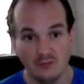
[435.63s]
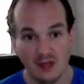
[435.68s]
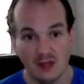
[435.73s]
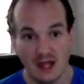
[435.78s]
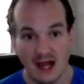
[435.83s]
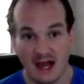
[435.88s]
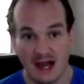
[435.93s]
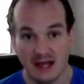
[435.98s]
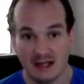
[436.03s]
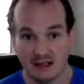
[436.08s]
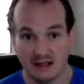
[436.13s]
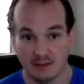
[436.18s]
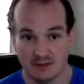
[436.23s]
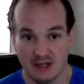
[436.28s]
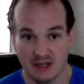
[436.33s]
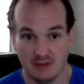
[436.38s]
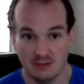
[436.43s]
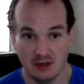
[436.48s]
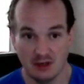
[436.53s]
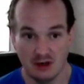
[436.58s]
And in comes
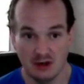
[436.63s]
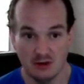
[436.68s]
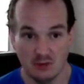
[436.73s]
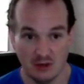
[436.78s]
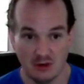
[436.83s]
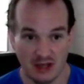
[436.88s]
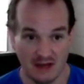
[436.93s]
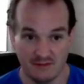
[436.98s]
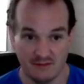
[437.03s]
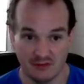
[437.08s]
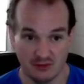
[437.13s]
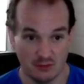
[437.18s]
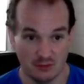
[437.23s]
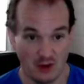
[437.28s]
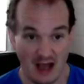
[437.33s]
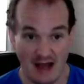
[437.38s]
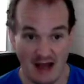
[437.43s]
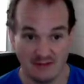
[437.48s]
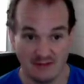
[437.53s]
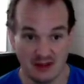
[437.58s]
Hypno. We have to
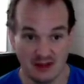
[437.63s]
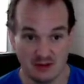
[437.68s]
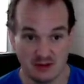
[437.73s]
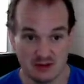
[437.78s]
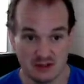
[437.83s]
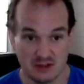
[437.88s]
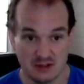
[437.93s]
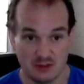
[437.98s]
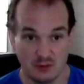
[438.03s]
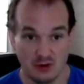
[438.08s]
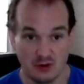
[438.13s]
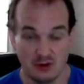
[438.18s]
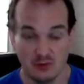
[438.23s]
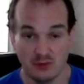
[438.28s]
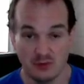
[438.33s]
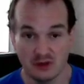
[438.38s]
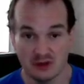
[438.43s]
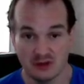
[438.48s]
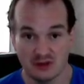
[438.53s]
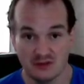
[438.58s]
take this Azumarill
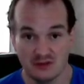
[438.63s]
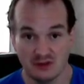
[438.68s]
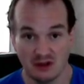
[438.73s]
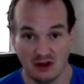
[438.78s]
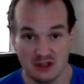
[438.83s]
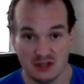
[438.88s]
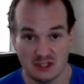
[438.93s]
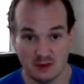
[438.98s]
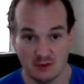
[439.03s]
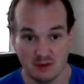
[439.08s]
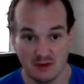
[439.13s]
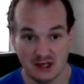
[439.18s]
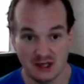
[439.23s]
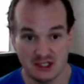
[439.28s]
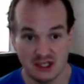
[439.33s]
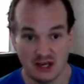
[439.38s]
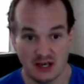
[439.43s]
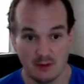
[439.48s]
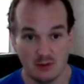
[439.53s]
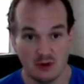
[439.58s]
because if it lines up with the
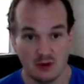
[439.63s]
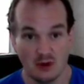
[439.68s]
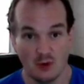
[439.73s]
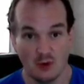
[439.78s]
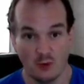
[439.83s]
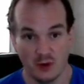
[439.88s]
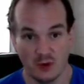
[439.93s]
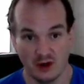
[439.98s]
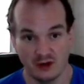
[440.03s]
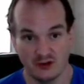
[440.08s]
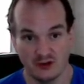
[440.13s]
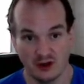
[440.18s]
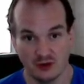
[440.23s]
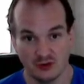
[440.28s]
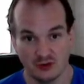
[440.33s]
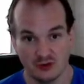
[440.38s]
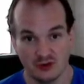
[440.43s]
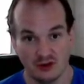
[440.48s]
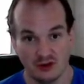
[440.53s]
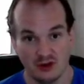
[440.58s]
Machamp, we are
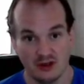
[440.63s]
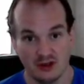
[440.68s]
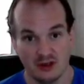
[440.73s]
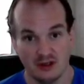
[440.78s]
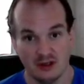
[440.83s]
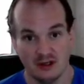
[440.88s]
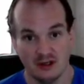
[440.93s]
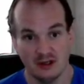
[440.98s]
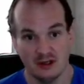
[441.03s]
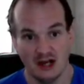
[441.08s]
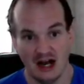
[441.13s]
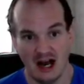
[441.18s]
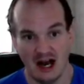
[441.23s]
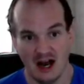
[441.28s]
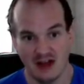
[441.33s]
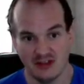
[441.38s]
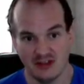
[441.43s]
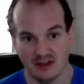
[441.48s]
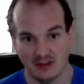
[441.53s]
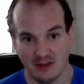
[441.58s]
toast. I
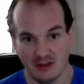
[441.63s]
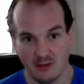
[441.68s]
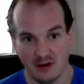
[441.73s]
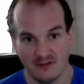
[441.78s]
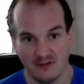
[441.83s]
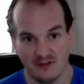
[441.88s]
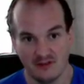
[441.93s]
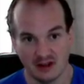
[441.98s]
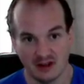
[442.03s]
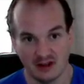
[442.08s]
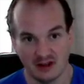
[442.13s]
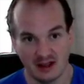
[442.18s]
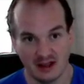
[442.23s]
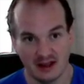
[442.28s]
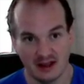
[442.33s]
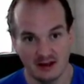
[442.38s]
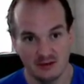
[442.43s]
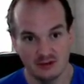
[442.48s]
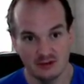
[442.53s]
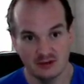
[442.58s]
think they might figure that
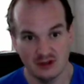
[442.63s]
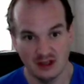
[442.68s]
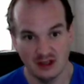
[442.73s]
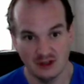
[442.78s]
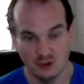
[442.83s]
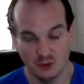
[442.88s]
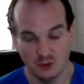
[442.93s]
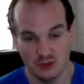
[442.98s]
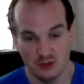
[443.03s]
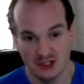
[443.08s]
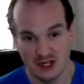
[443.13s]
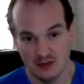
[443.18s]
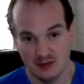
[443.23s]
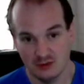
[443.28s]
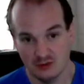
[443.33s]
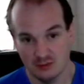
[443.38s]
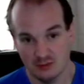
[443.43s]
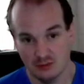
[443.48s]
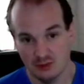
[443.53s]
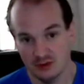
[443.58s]
out and switch
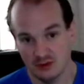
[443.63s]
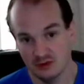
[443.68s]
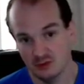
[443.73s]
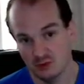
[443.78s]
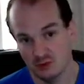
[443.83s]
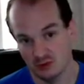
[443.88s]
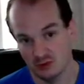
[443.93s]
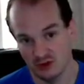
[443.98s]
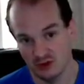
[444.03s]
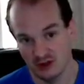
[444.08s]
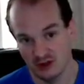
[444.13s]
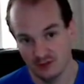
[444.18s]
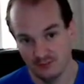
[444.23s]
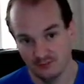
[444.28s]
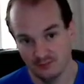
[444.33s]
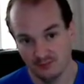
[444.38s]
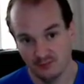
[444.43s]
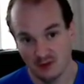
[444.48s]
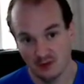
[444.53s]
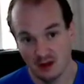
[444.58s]
out, but we'll see.
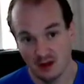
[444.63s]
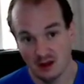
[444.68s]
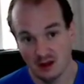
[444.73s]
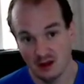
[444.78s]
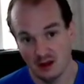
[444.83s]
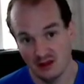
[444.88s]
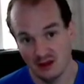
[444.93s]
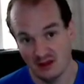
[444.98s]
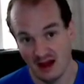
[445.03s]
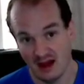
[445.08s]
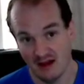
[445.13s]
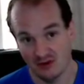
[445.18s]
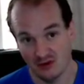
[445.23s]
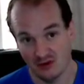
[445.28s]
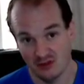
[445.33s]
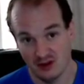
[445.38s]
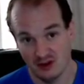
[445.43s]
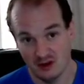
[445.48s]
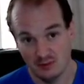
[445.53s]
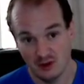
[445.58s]
They have got
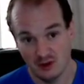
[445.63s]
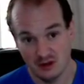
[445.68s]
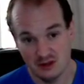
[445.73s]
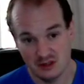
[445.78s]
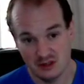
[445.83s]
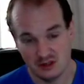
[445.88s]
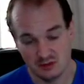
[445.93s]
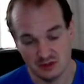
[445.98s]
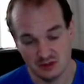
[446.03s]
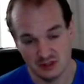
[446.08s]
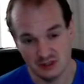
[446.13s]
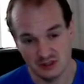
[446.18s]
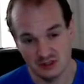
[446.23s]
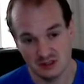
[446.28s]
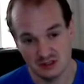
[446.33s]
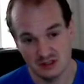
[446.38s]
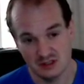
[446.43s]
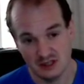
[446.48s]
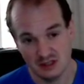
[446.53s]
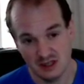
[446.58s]
Thunder Punch, which is
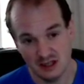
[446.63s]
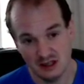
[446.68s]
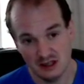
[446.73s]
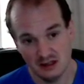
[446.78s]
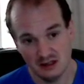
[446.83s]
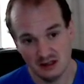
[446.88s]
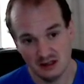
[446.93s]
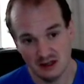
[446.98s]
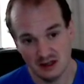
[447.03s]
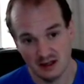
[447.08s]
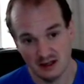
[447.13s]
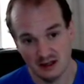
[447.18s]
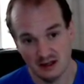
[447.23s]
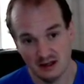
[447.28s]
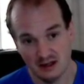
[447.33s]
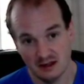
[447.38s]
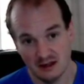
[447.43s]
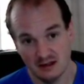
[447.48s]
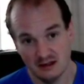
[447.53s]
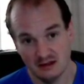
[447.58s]
stinging,
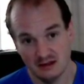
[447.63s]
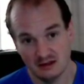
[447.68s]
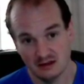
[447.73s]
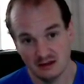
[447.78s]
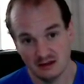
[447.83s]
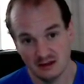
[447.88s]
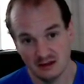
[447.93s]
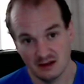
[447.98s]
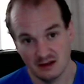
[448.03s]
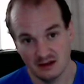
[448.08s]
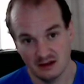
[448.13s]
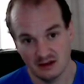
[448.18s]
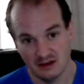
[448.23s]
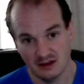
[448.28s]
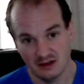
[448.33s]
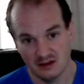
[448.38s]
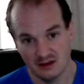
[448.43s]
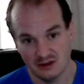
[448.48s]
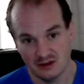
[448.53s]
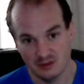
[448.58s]
and I
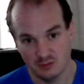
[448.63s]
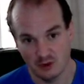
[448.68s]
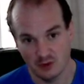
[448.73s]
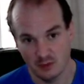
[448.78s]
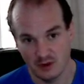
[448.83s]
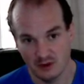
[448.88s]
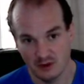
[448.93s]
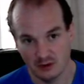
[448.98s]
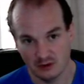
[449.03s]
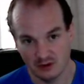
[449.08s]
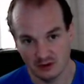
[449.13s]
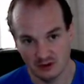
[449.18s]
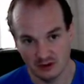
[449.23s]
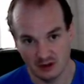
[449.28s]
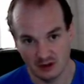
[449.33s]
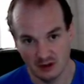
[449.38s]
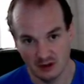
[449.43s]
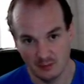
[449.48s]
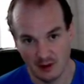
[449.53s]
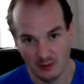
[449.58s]
think this is probably not going to
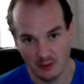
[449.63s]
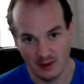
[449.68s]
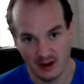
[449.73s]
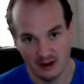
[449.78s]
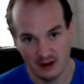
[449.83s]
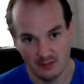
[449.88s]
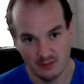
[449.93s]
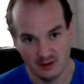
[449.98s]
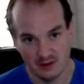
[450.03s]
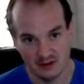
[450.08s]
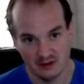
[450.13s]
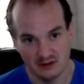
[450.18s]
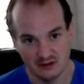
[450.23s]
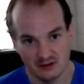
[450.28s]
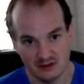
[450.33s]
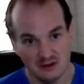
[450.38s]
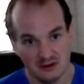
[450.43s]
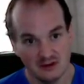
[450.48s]
go my way because